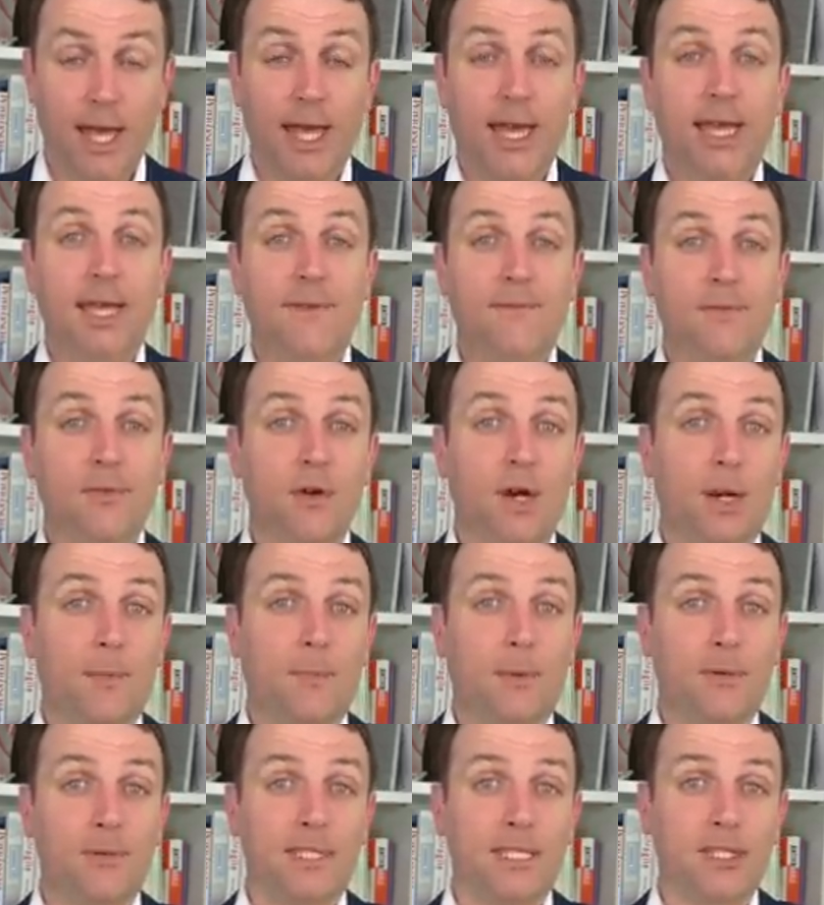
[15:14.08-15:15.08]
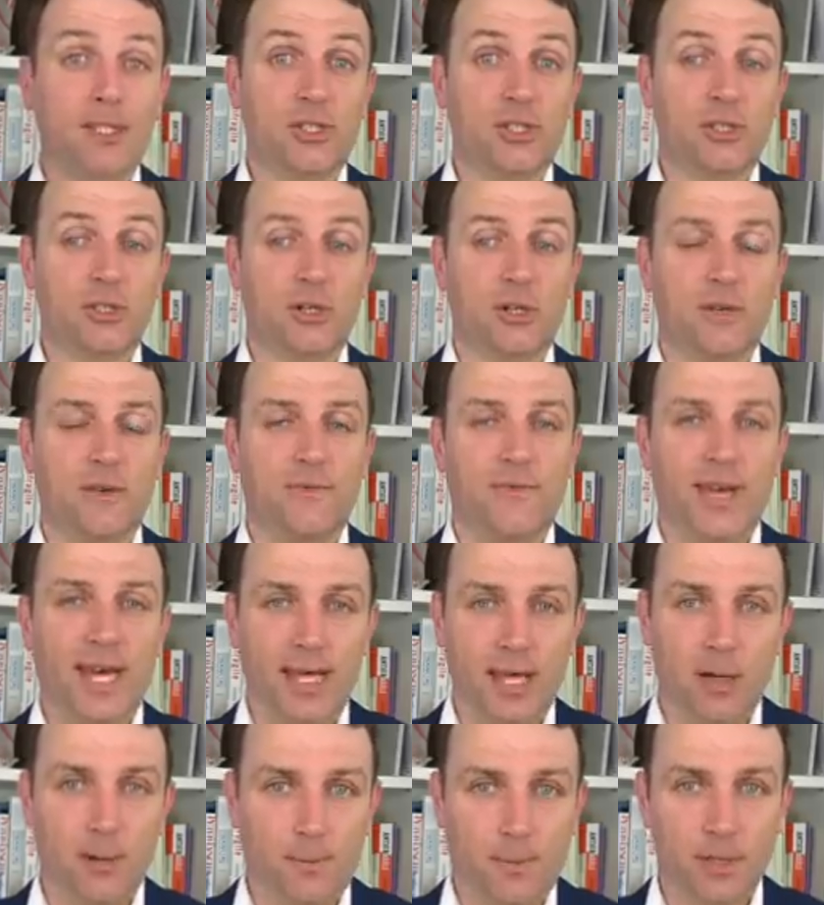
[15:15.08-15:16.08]
If you are positioned on a
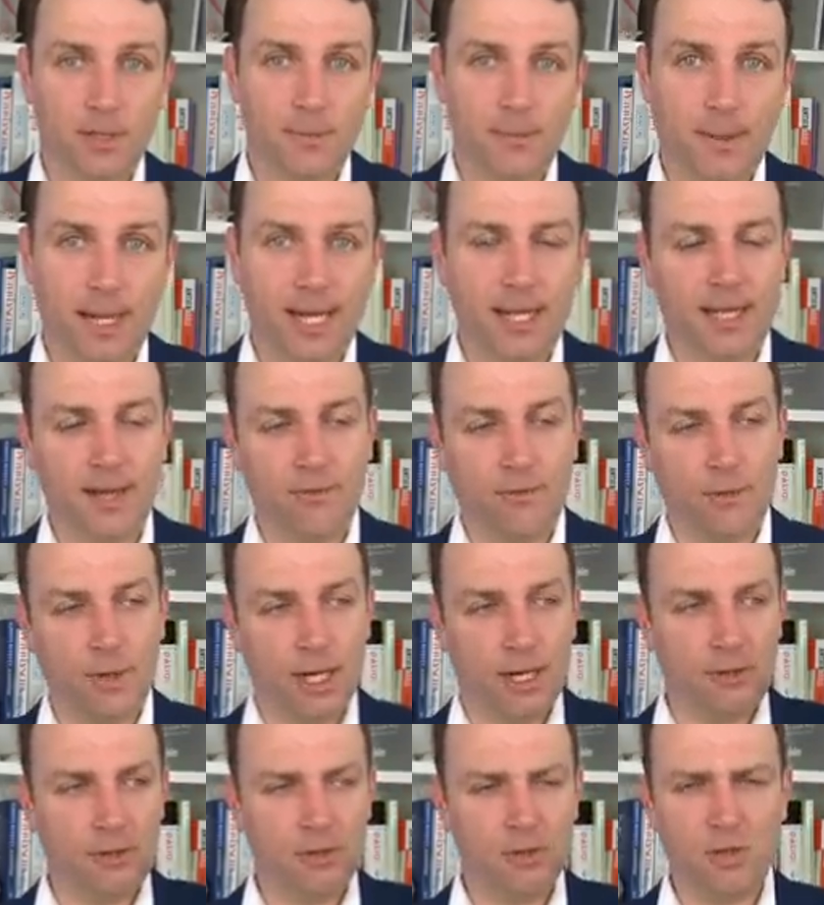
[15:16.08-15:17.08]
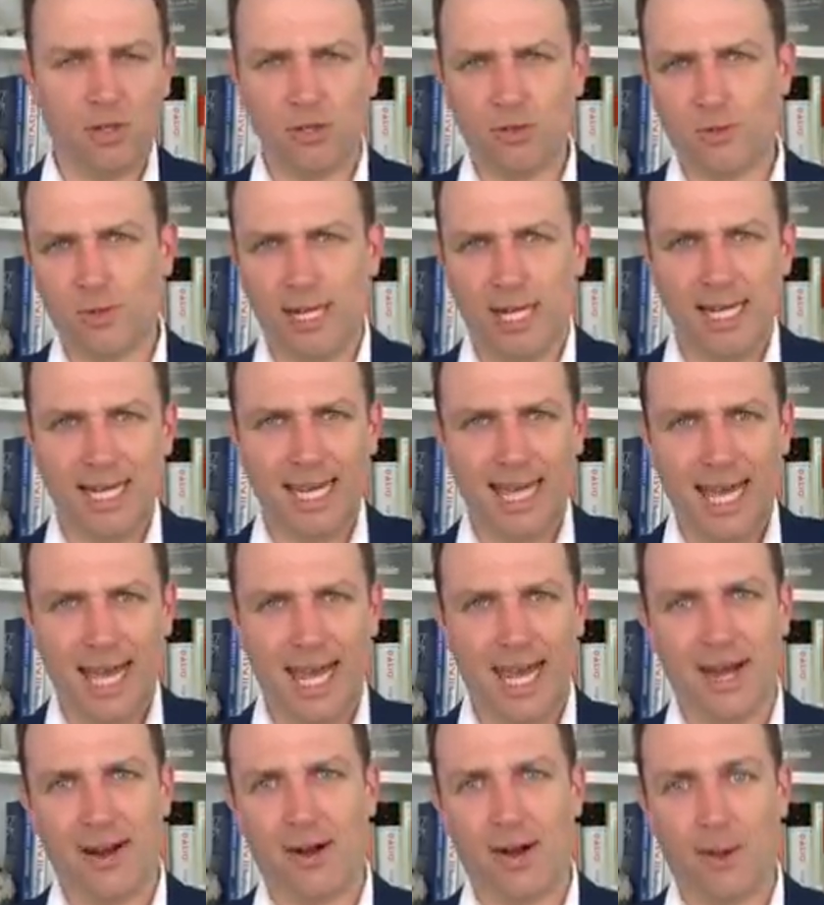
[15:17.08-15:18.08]
value perspective where you don't really
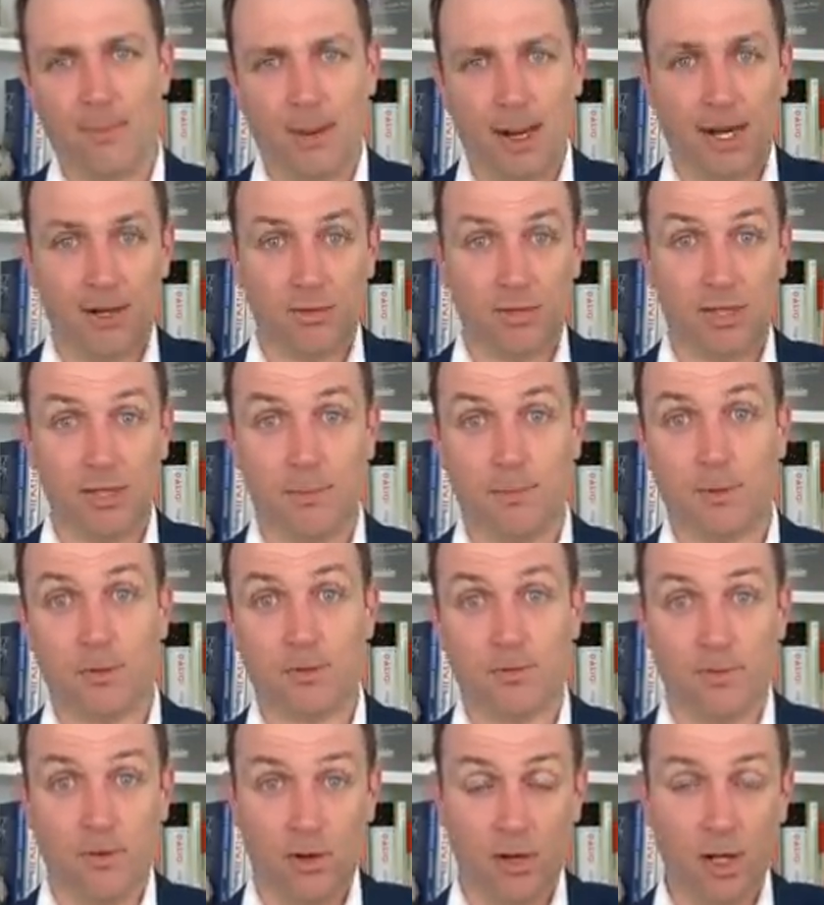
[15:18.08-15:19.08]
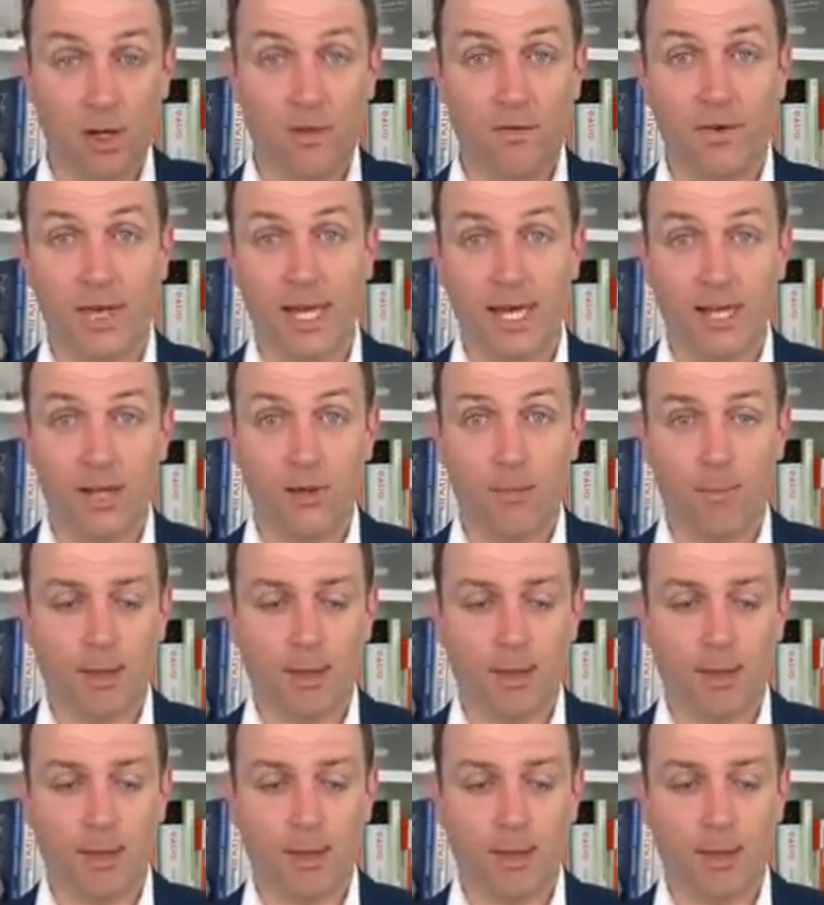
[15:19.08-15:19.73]
care about the portfolio value,